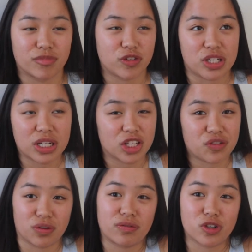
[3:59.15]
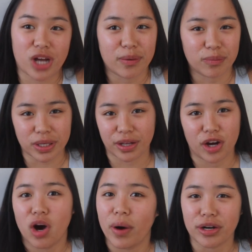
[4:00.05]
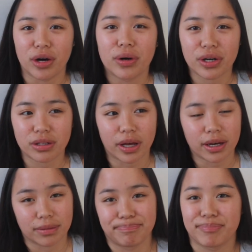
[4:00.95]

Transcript: seeing this for the first and being like, oh, I know her, like,